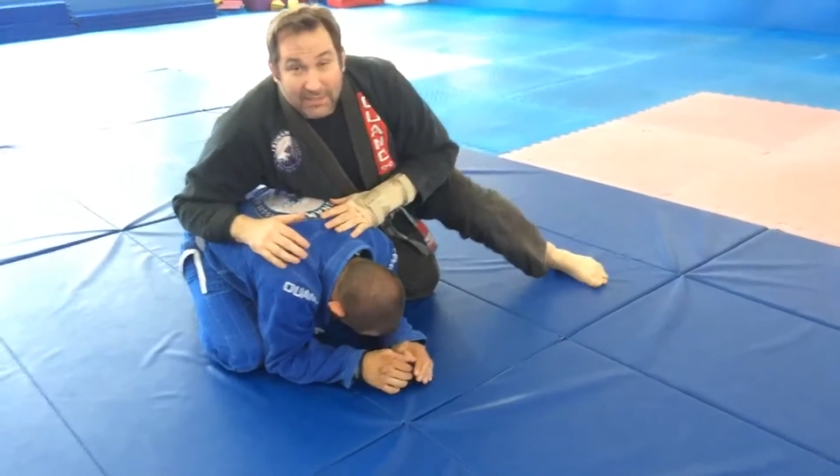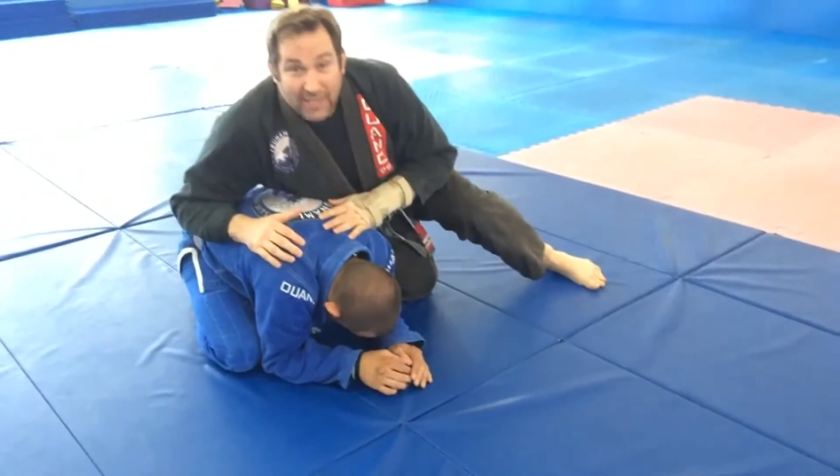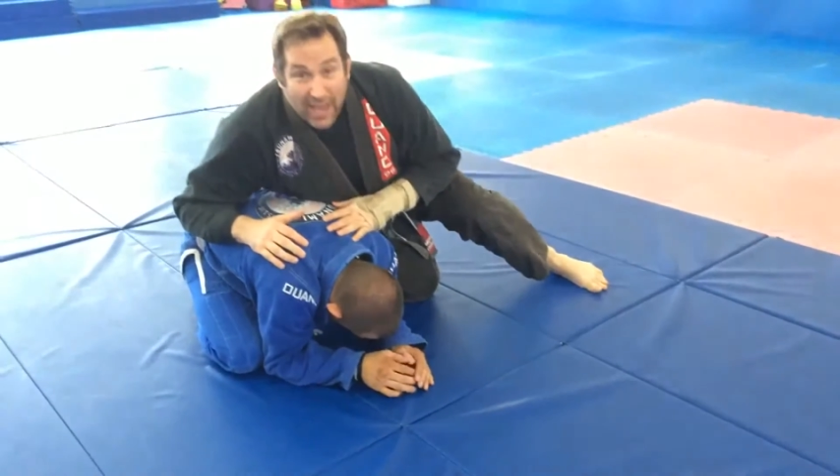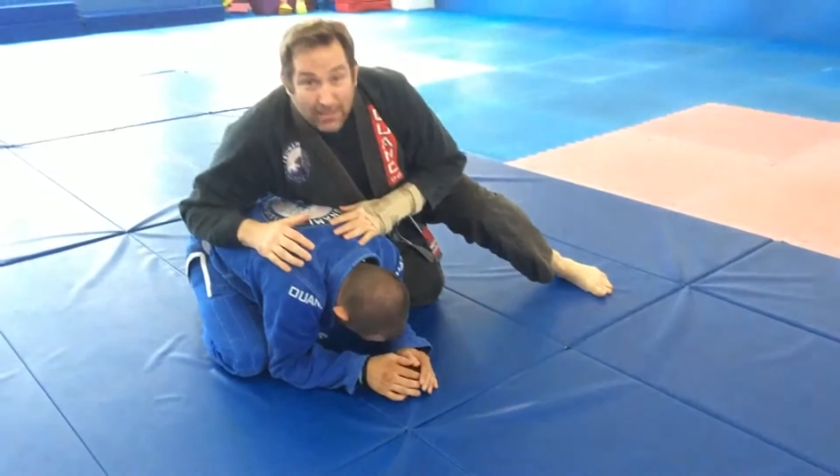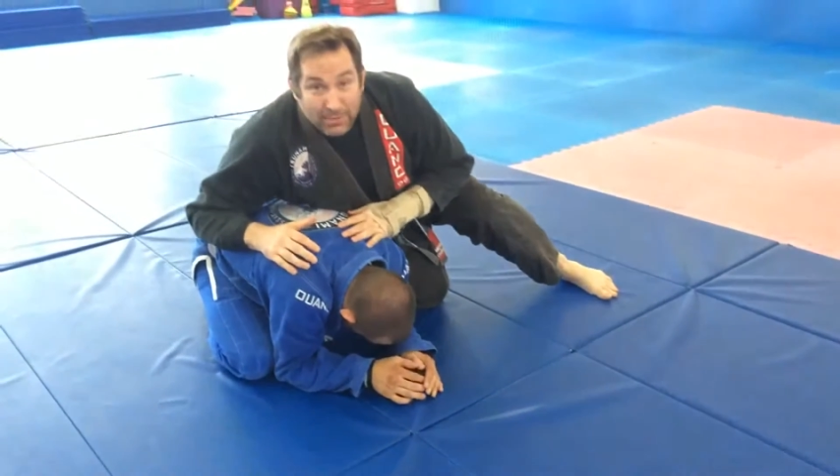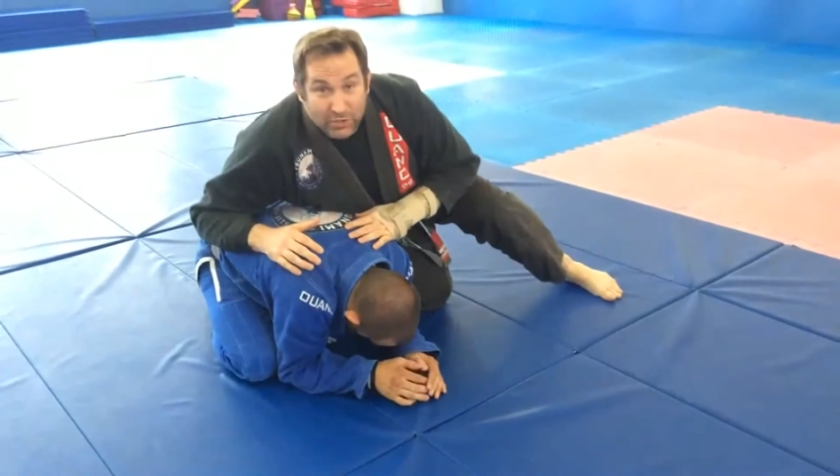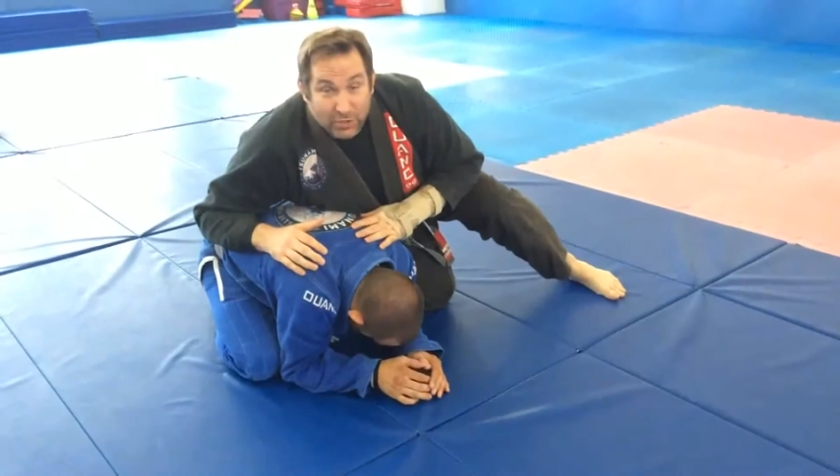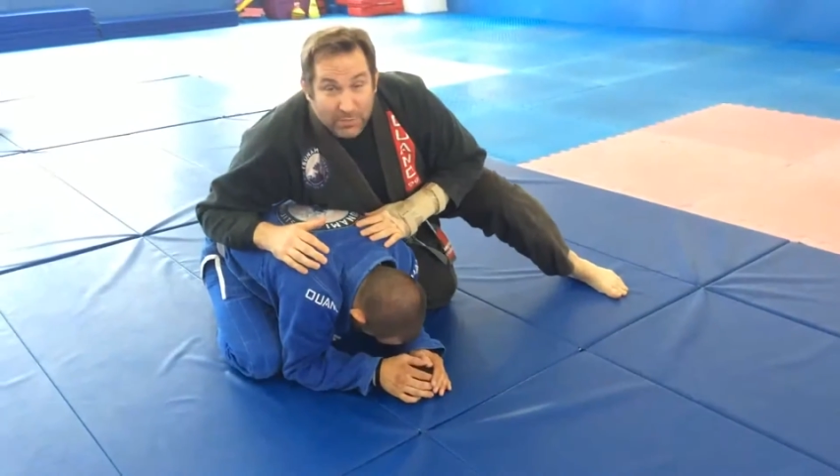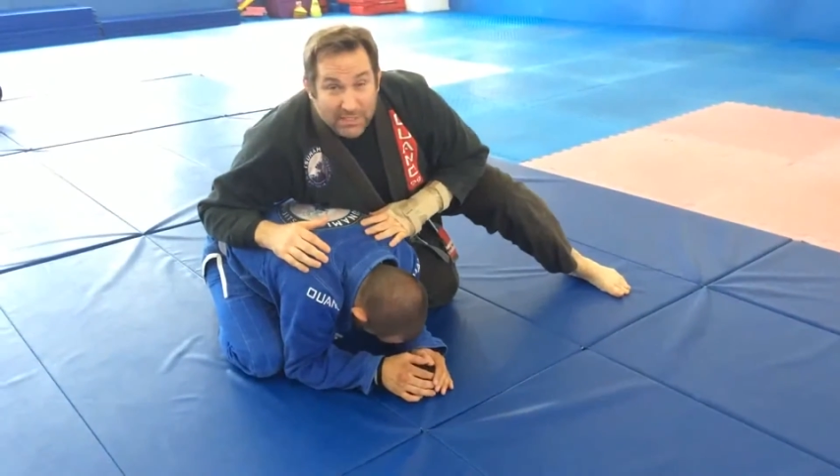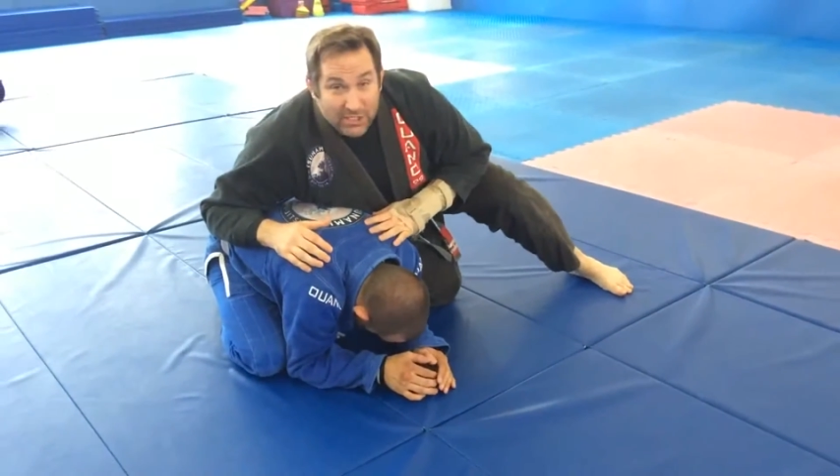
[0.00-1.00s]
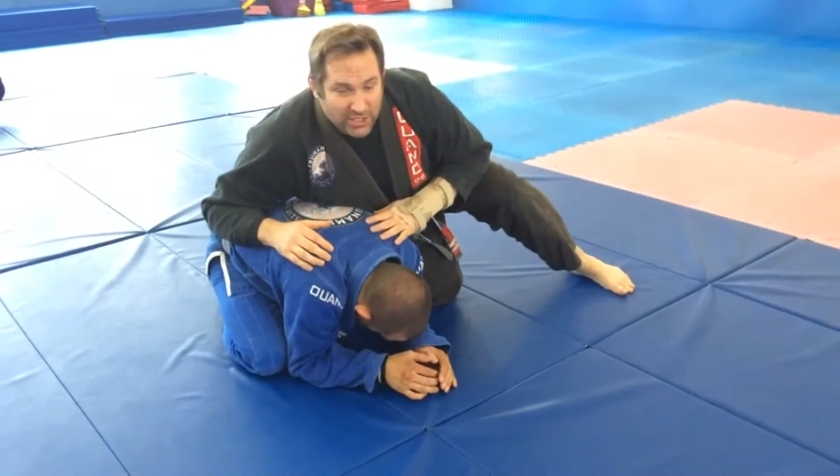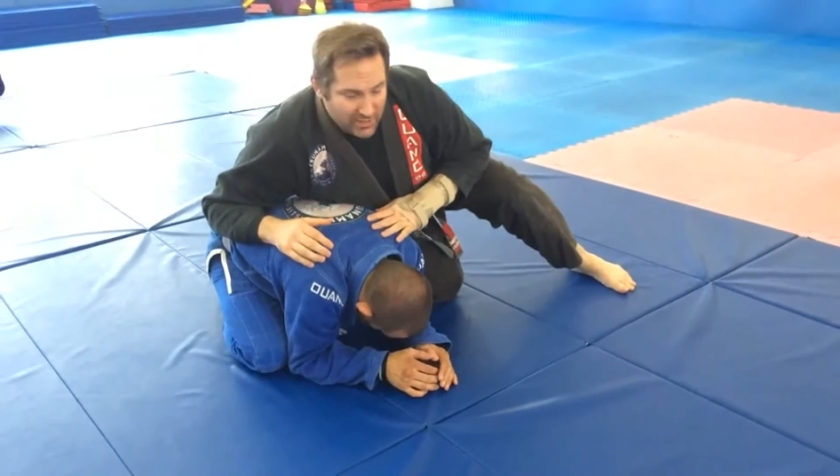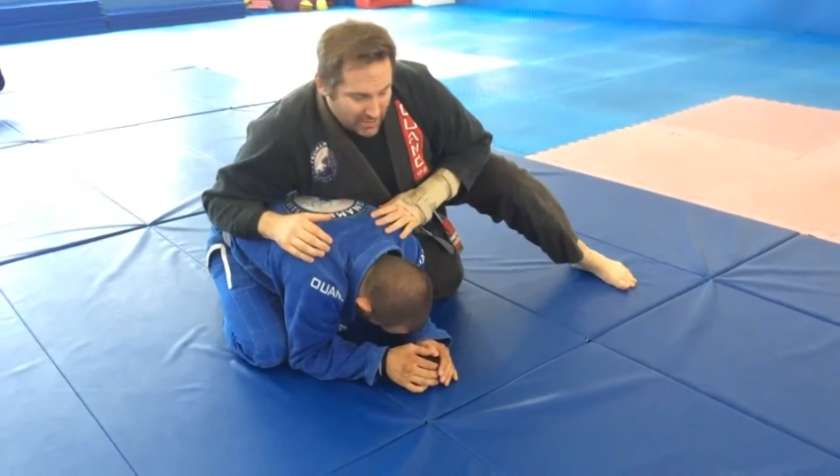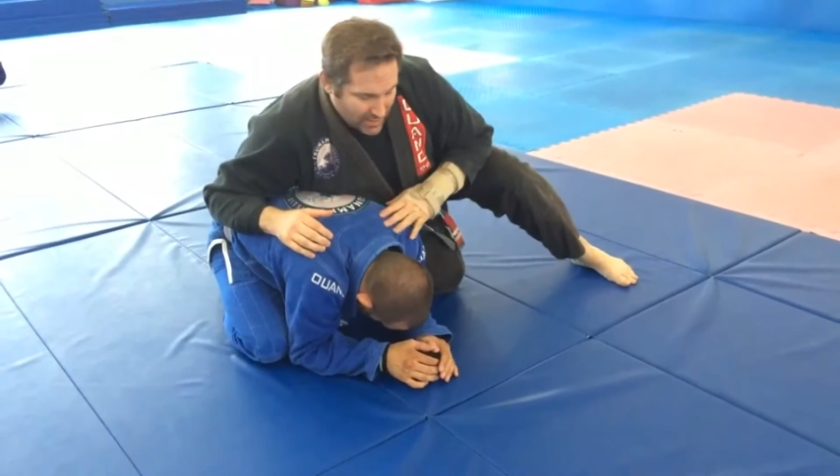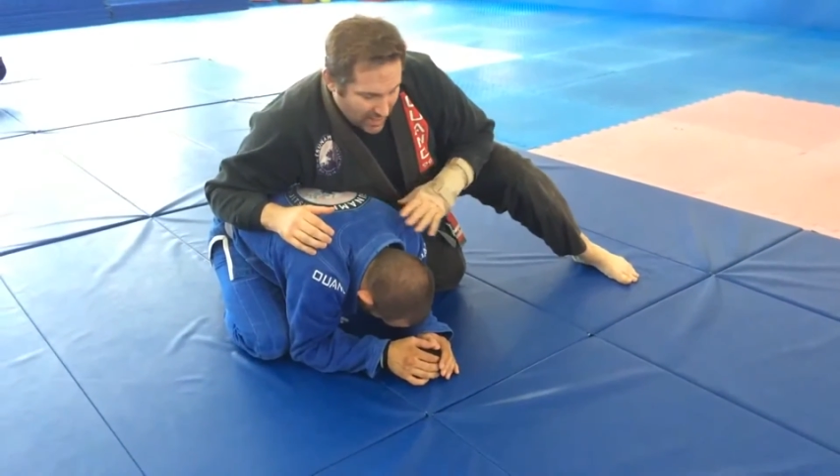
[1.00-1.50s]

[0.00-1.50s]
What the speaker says: the top turtle position.